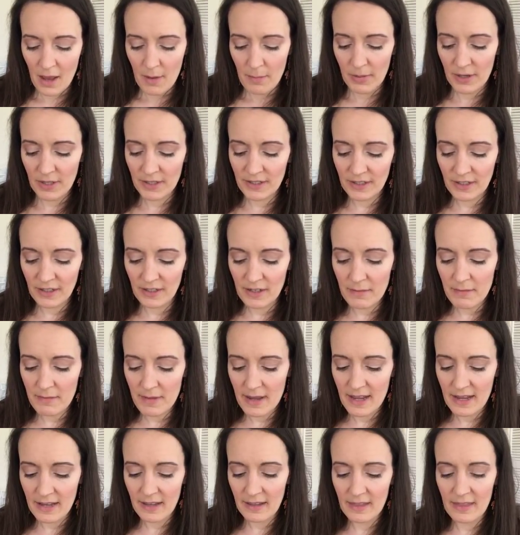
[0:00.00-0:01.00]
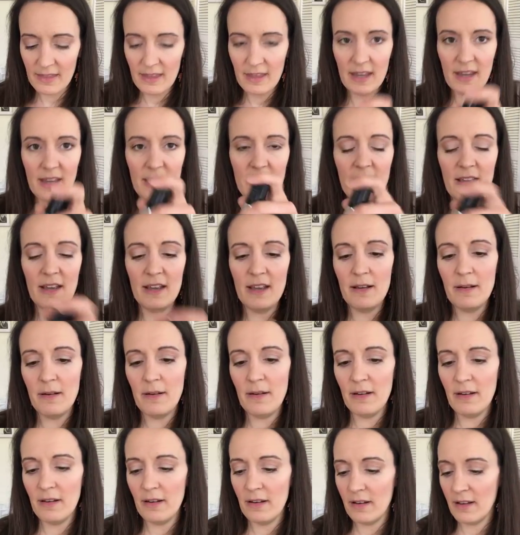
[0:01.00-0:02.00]
but it's gonna make
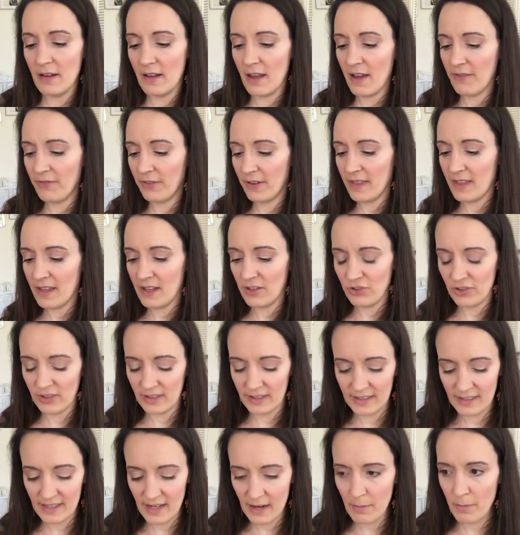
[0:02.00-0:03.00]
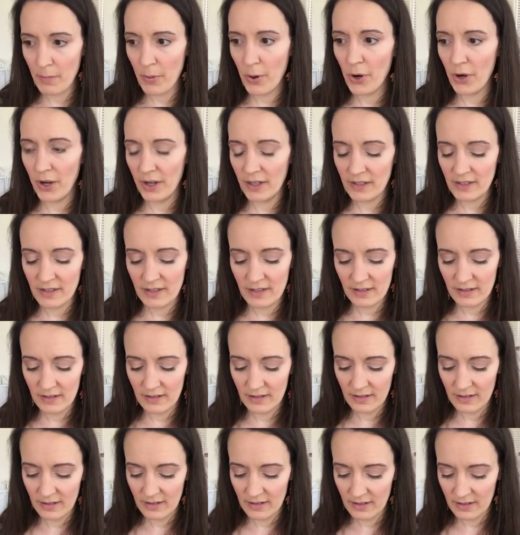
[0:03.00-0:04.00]
everything just stay put.
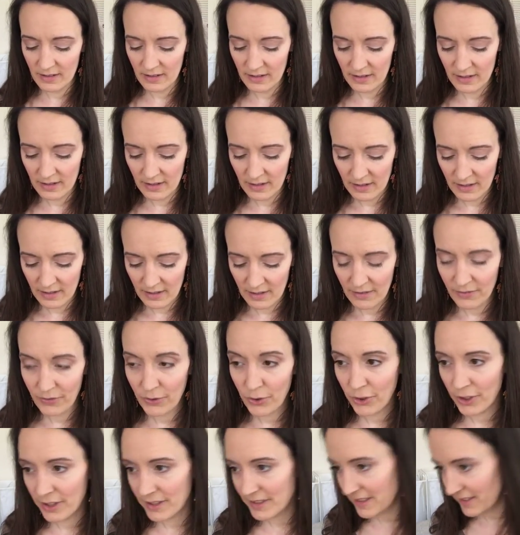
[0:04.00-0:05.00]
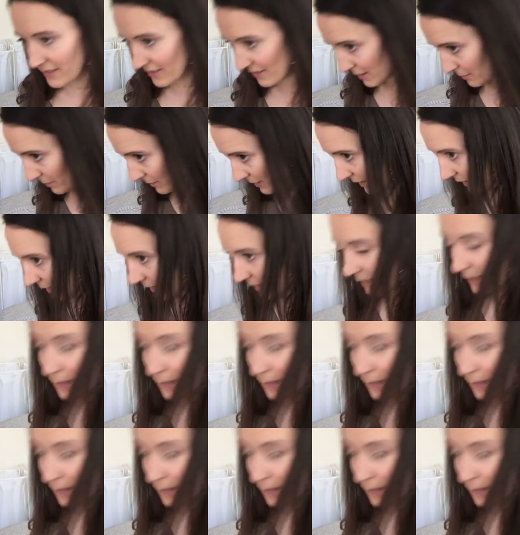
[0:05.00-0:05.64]
Of course, it's gonna be like